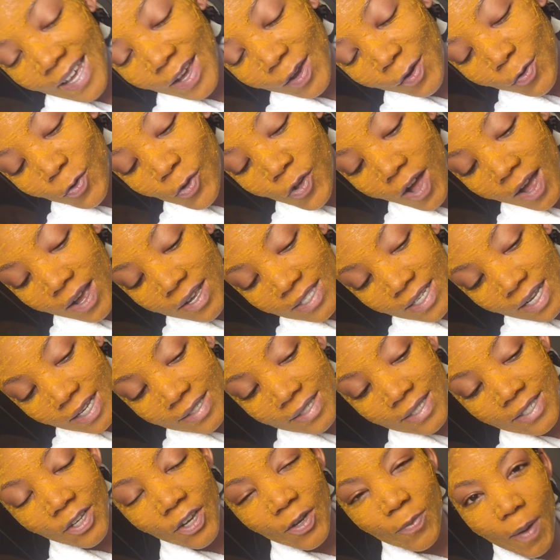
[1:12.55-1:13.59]
Cool guys, I'll
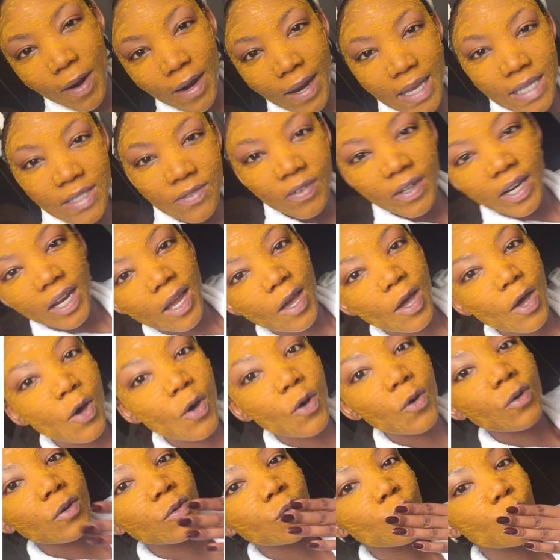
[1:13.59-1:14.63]
see you in my next video.